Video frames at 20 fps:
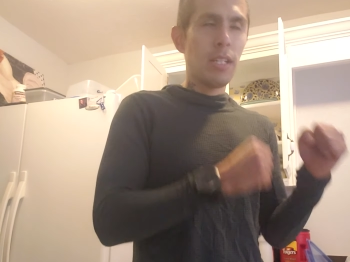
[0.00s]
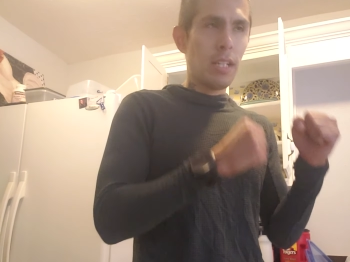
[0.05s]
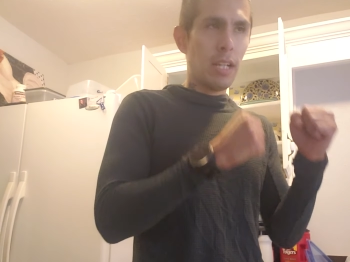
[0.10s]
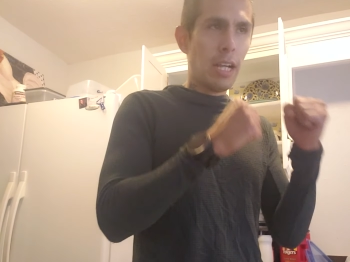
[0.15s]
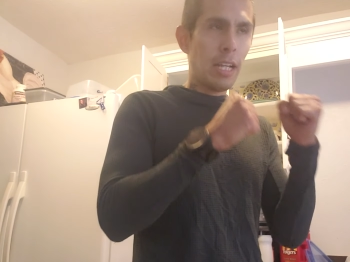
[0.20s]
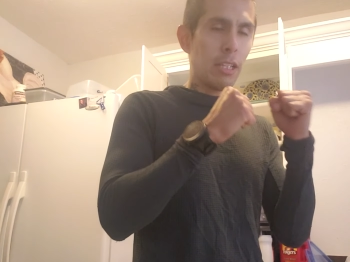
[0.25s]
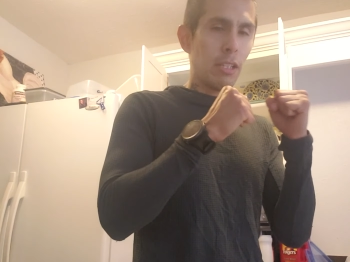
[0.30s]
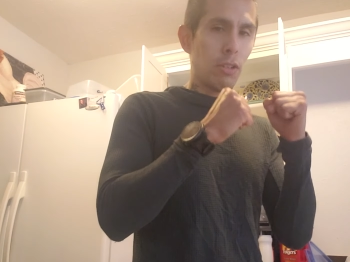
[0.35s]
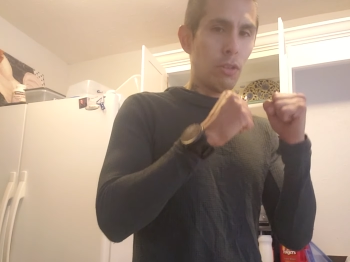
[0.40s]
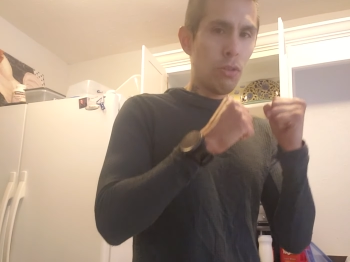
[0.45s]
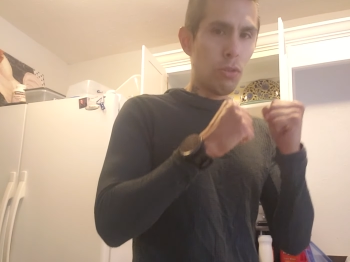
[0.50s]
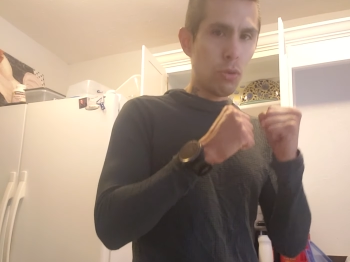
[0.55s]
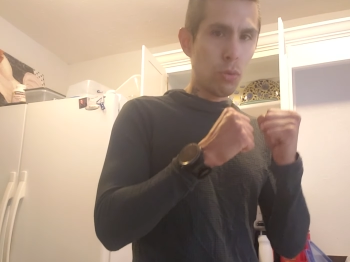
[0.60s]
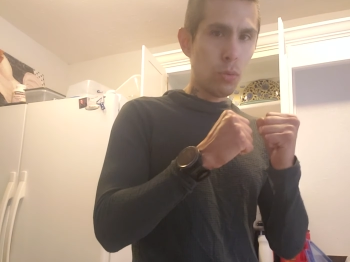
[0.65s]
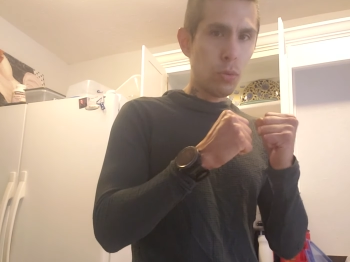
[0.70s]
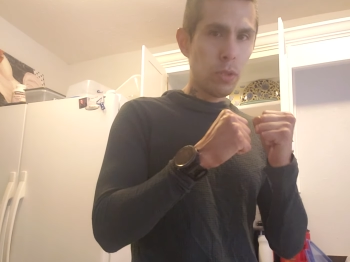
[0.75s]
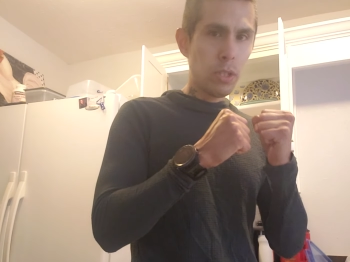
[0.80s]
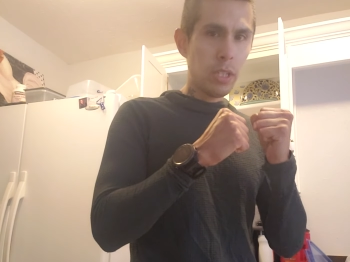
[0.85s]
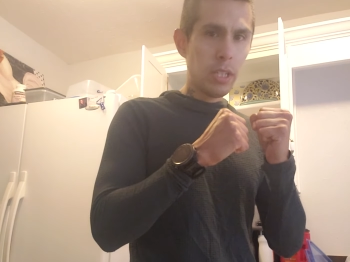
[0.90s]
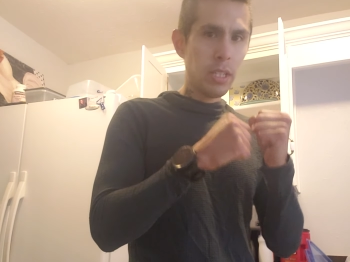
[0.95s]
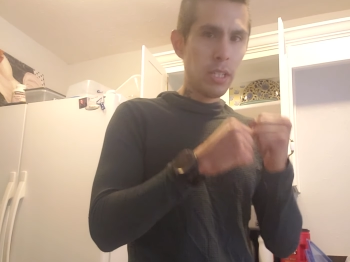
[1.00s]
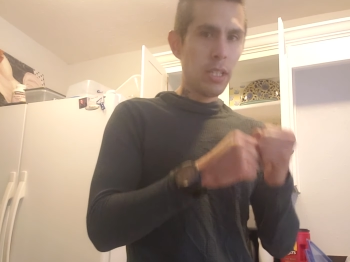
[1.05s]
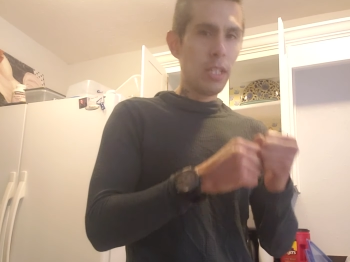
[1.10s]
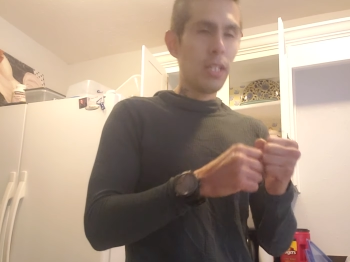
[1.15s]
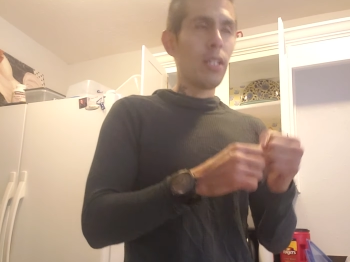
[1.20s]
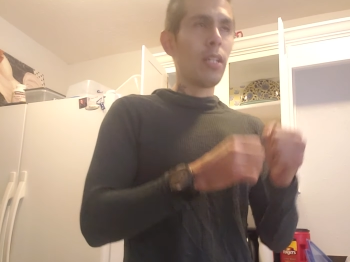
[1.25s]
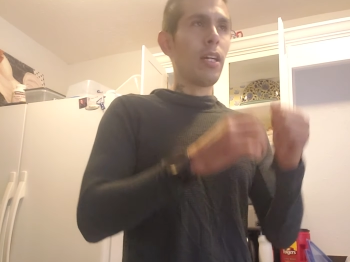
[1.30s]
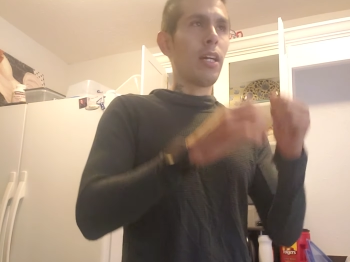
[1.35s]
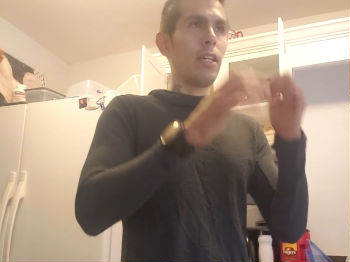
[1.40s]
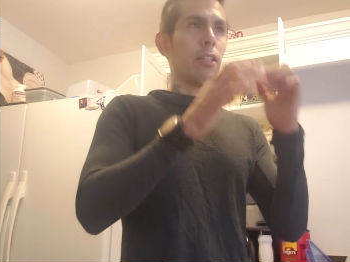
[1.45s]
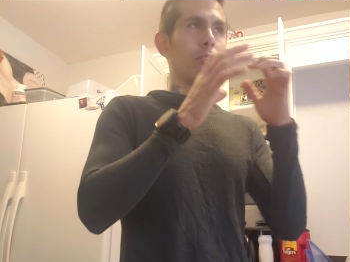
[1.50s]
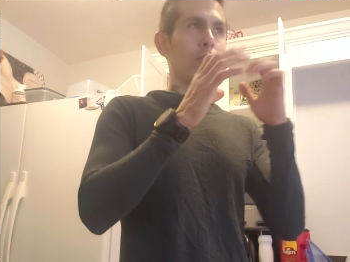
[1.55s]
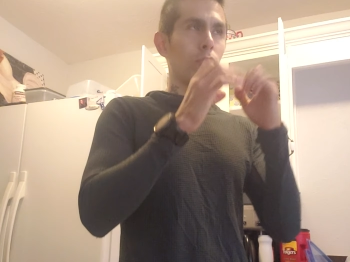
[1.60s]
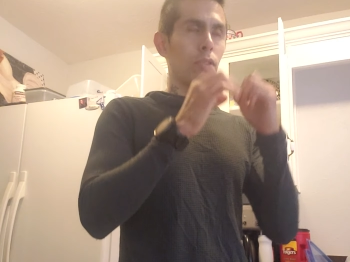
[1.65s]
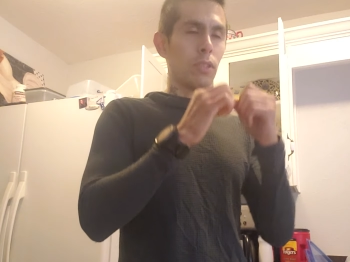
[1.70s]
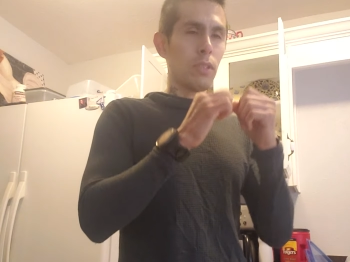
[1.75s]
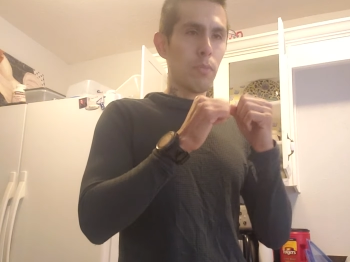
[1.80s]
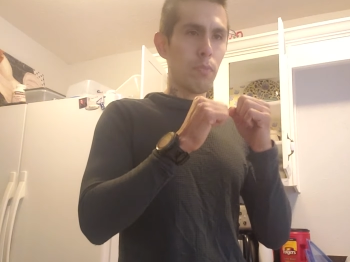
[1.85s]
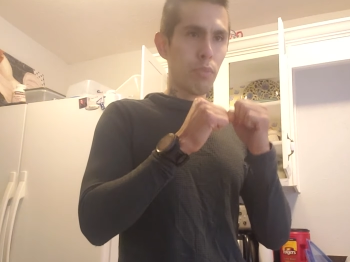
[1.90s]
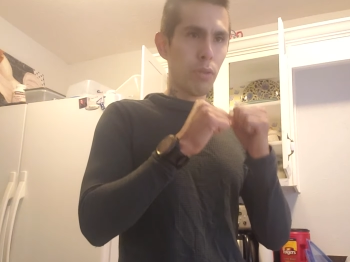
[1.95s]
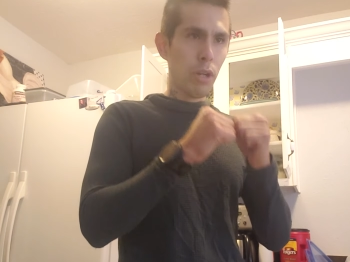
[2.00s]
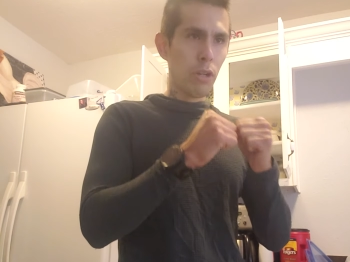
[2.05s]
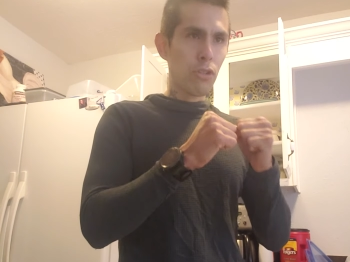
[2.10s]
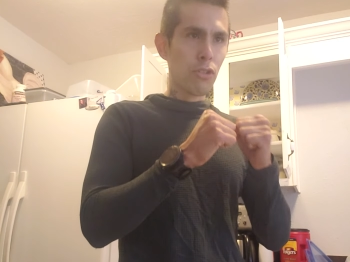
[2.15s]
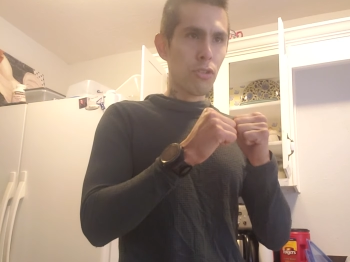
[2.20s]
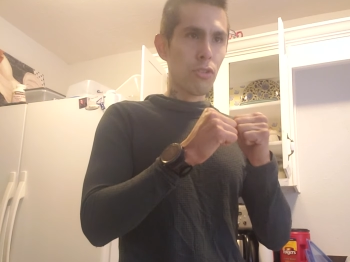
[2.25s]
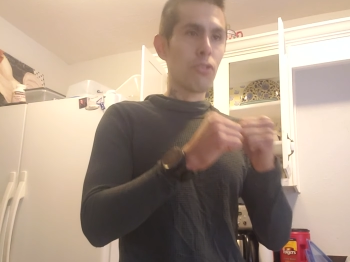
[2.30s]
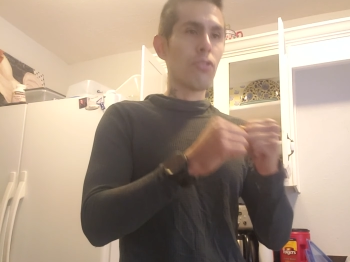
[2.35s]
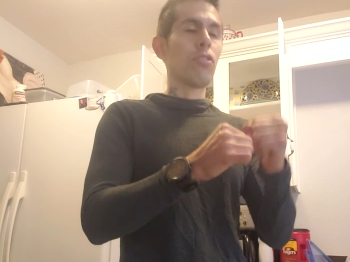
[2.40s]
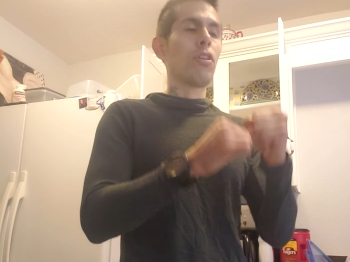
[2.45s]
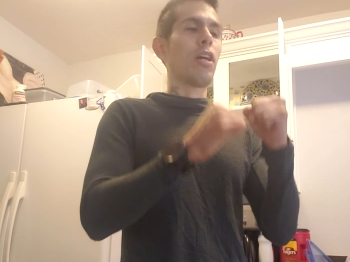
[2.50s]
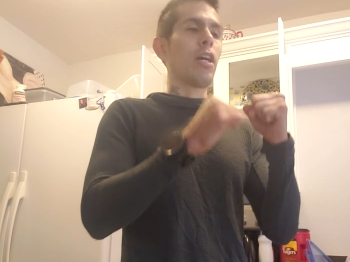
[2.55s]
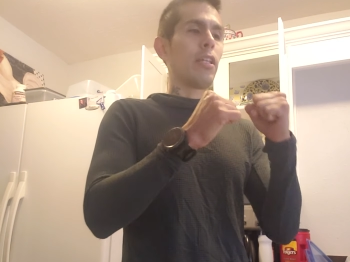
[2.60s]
I endured it. I took the pressure.